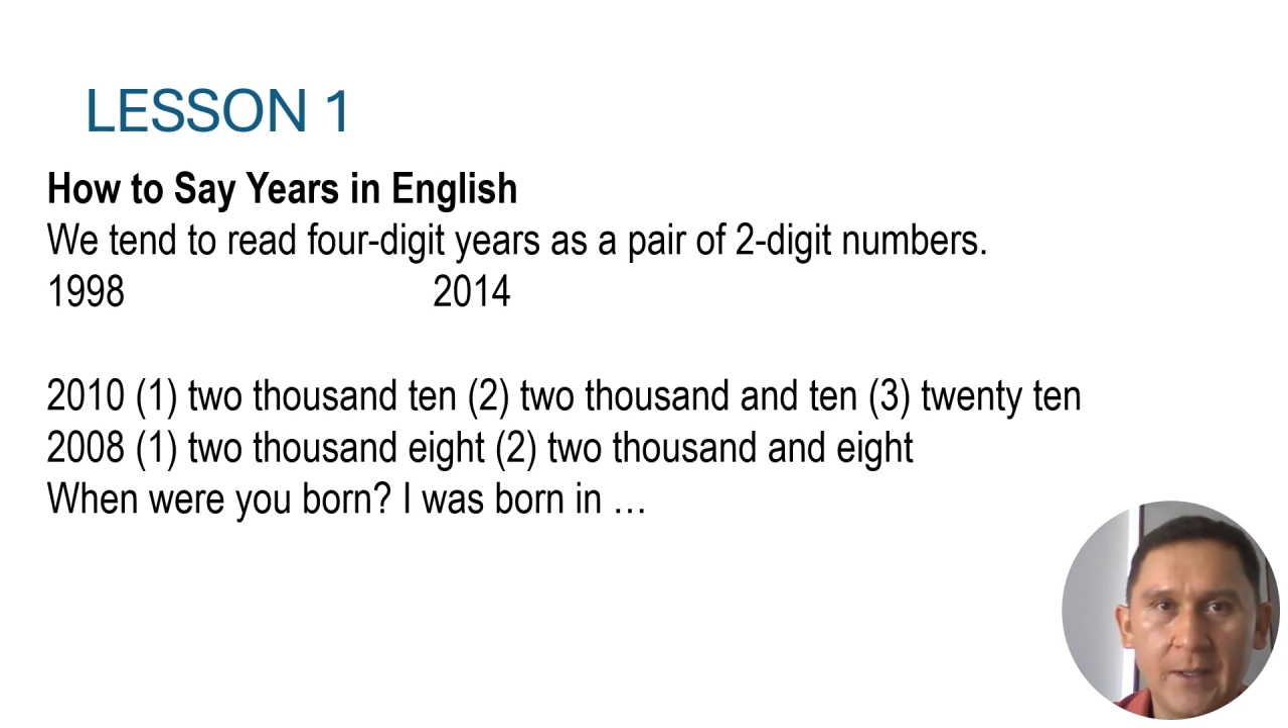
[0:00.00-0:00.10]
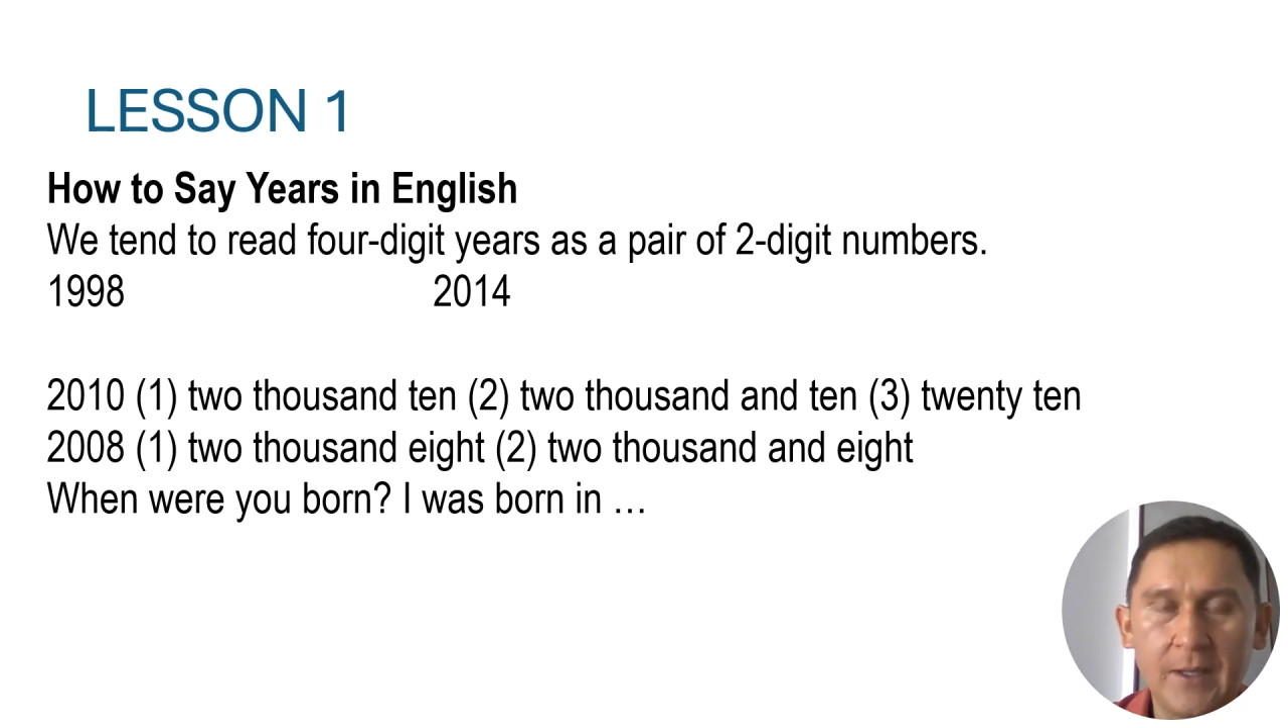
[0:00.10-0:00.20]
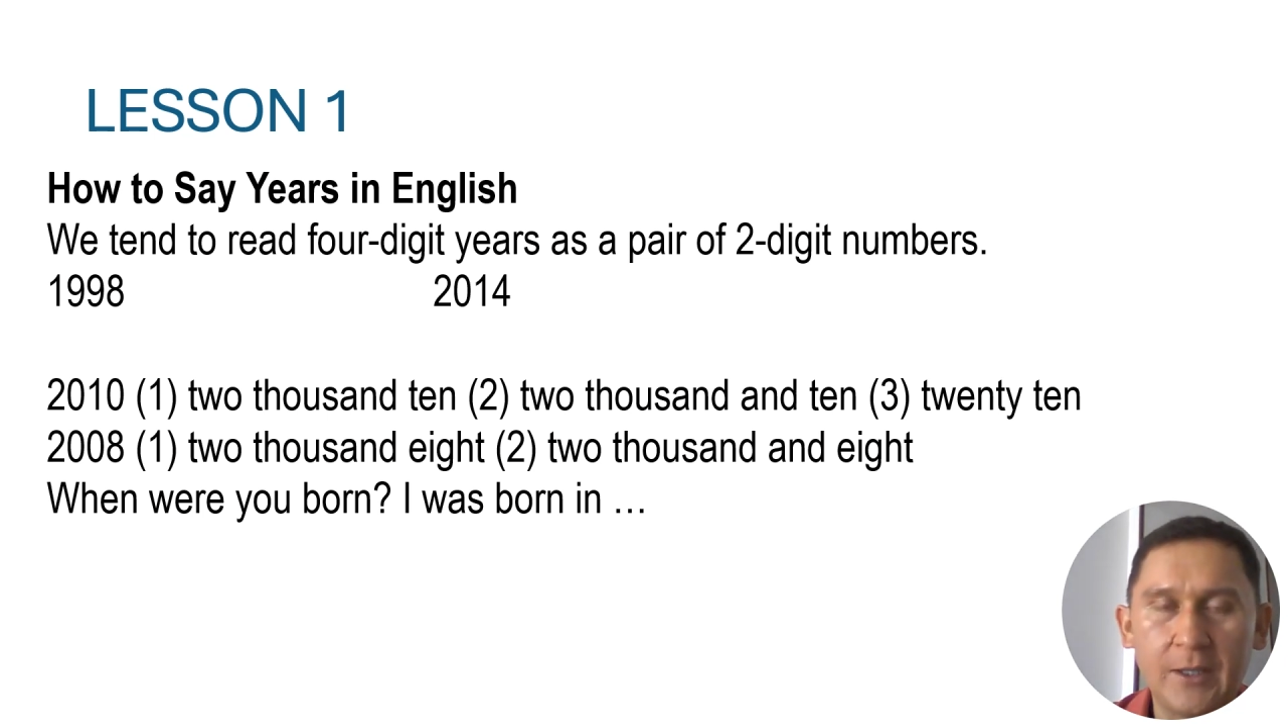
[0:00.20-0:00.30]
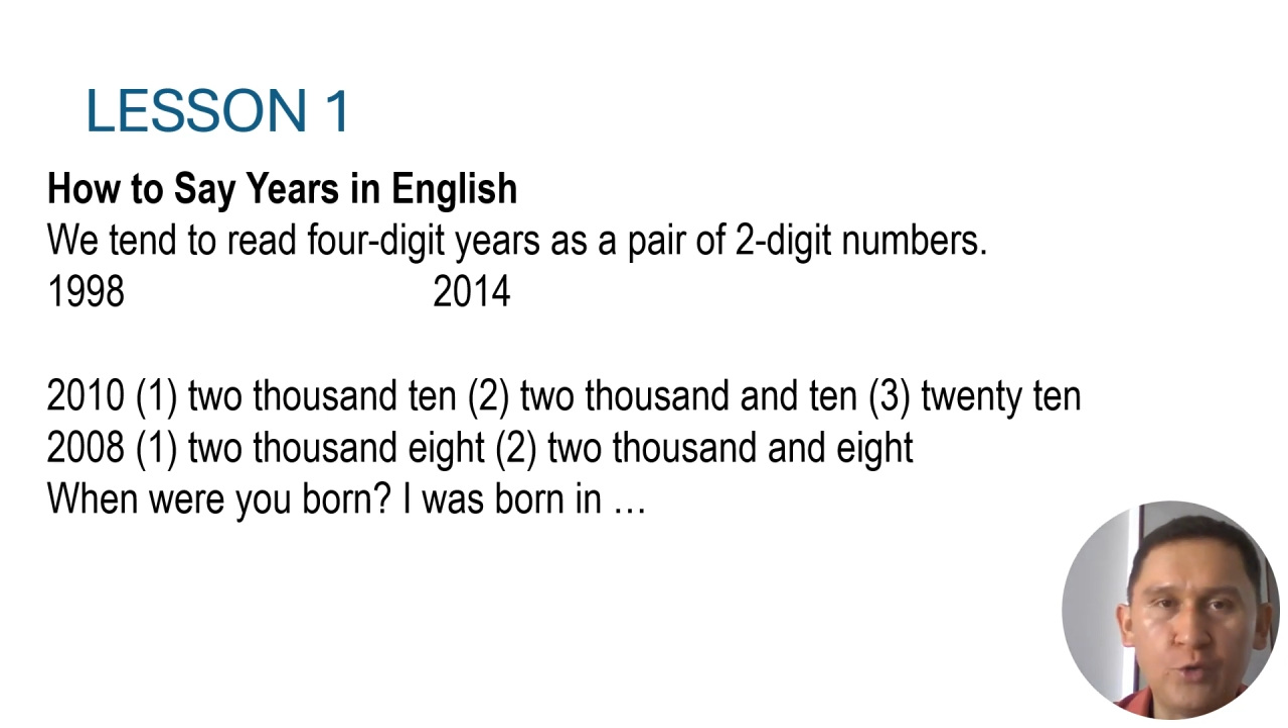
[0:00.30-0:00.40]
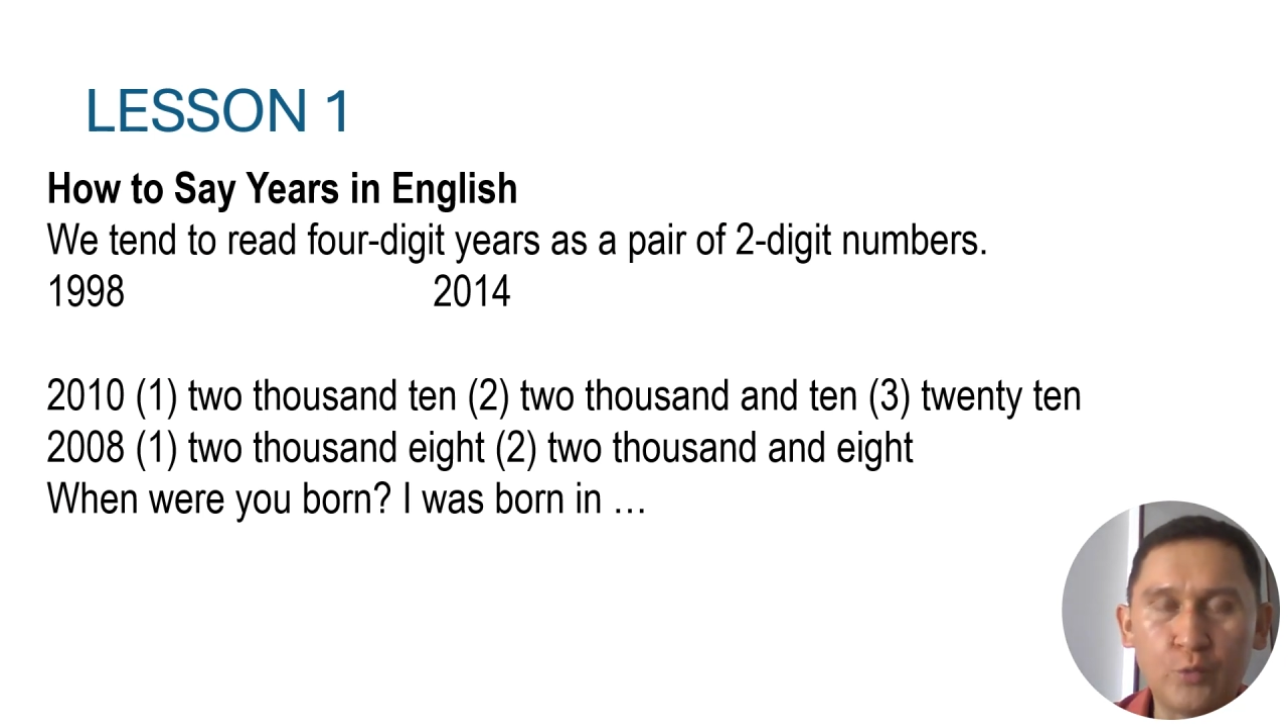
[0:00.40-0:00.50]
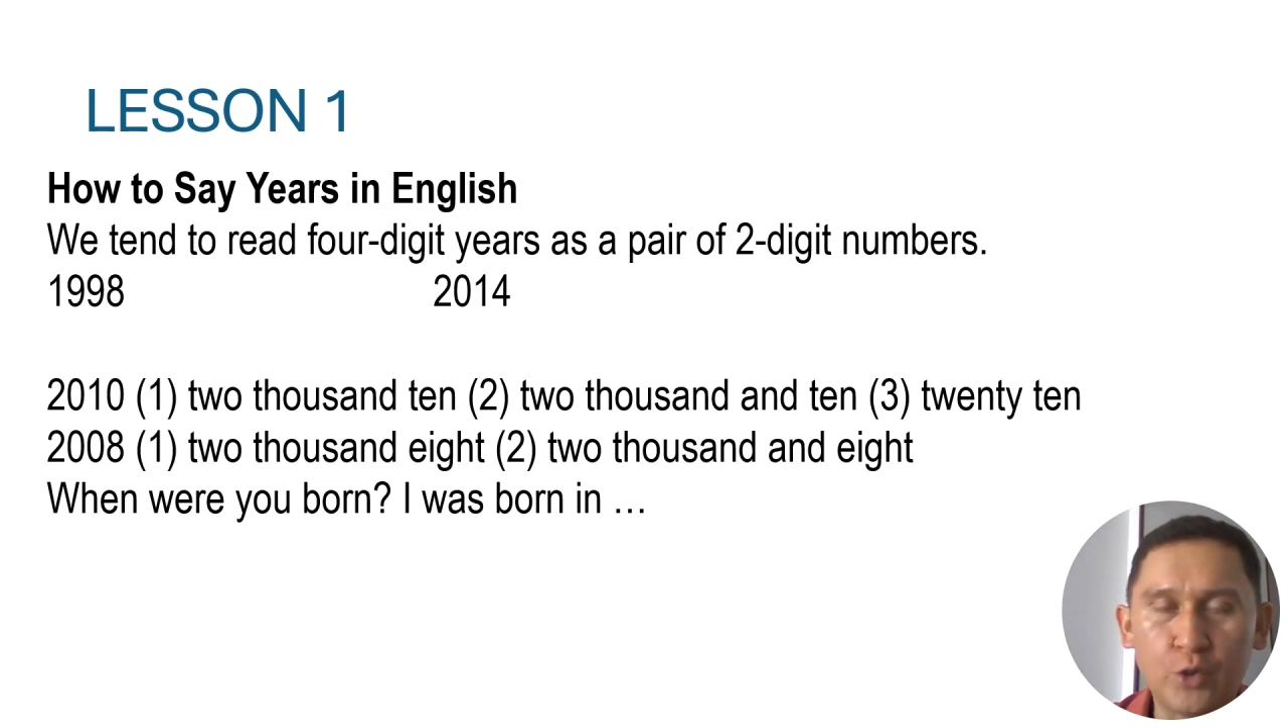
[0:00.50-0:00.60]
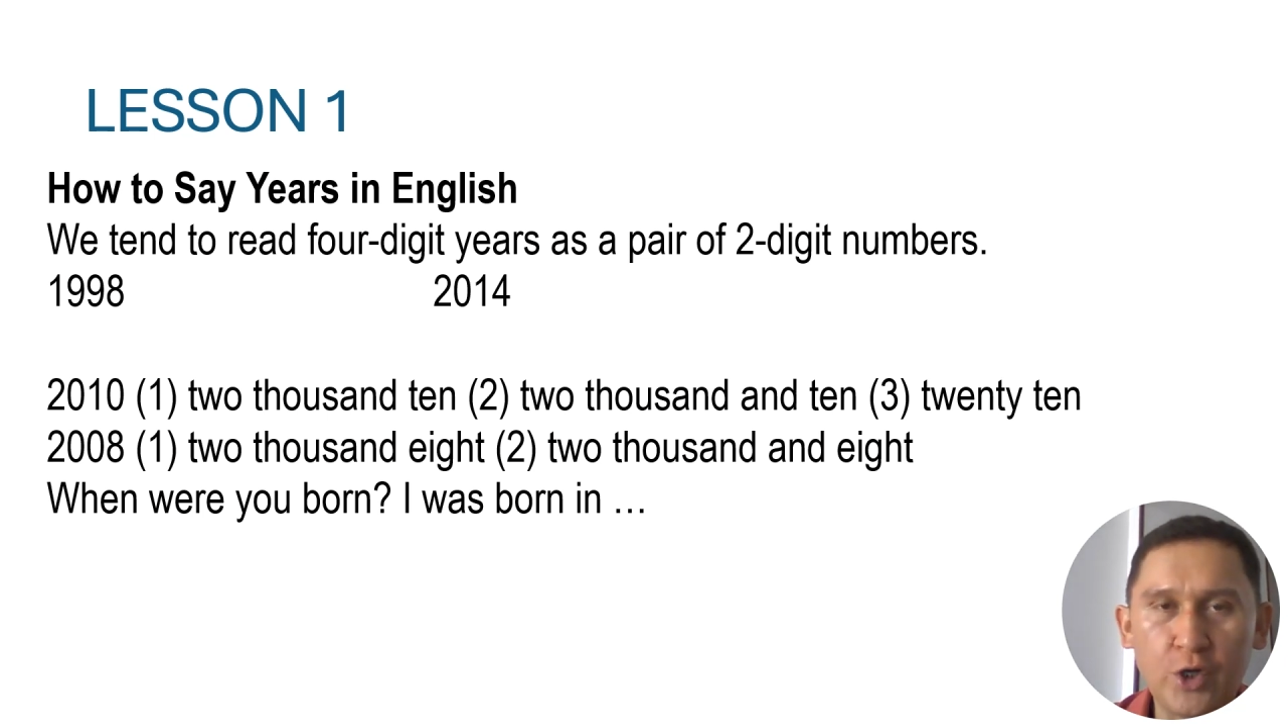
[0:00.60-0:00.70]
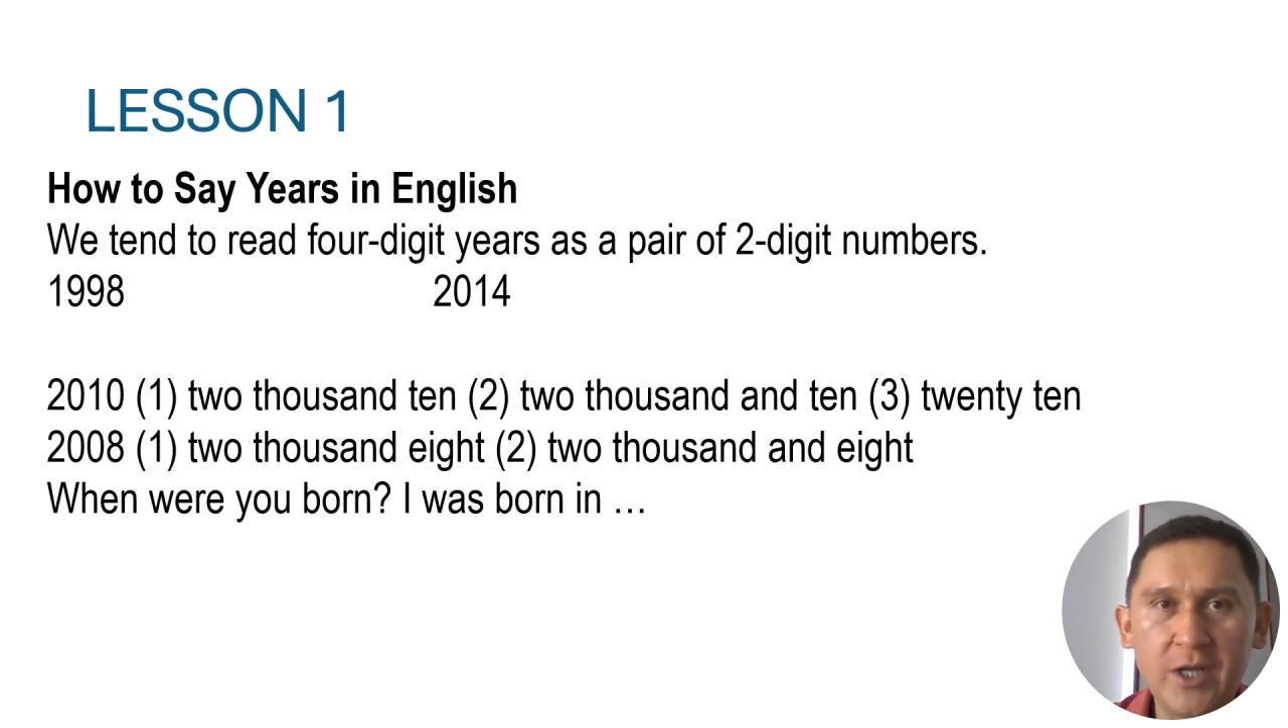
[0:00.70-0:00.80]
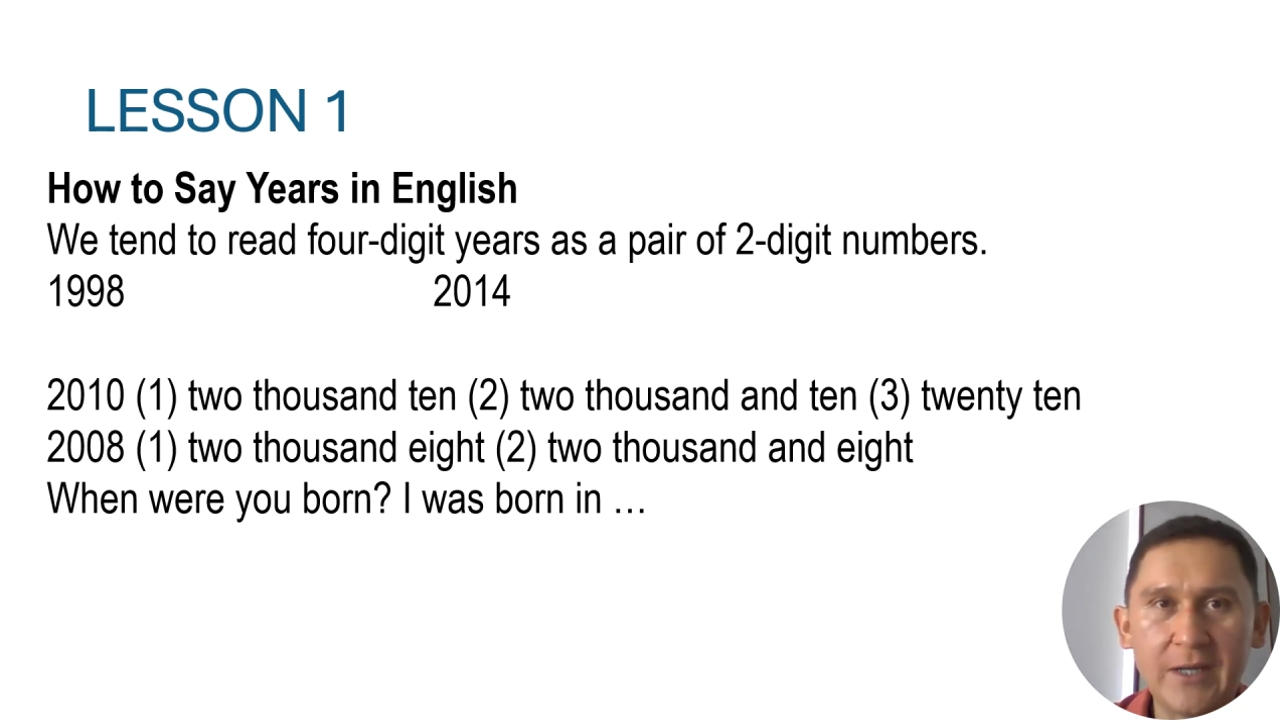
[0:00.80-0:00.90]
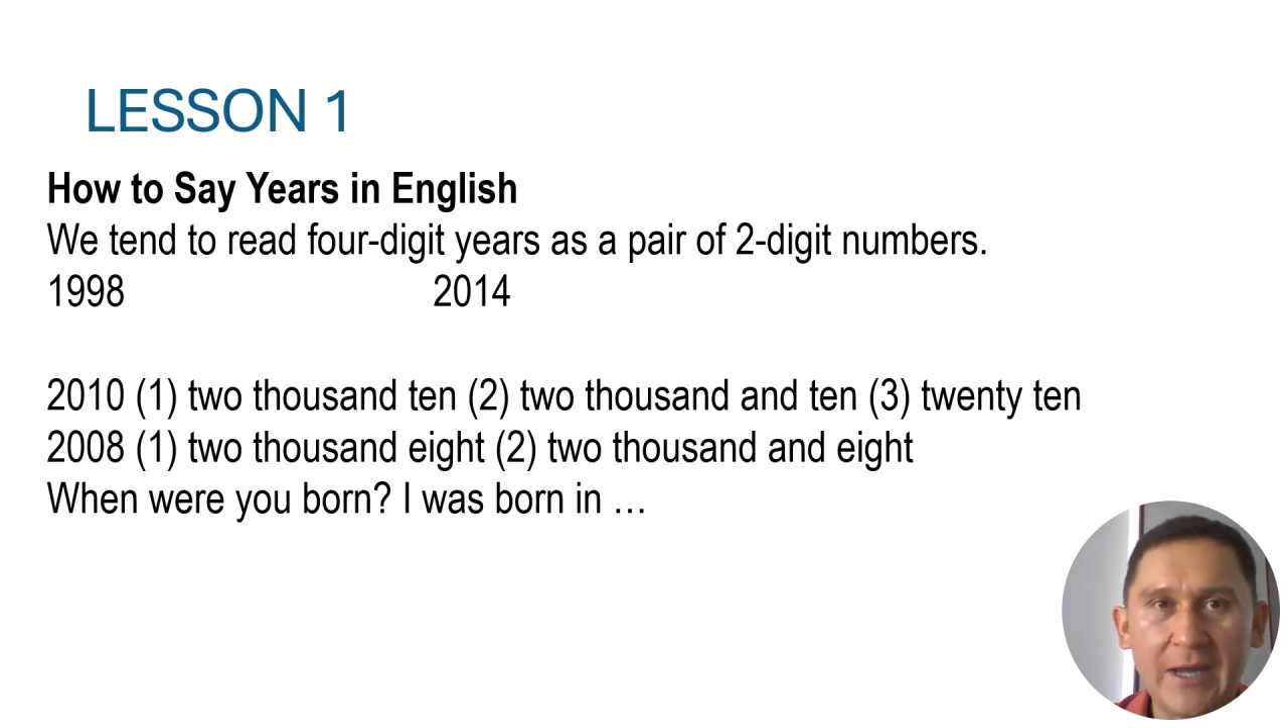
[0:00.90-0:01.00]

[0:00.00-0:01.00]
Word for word: Good morning,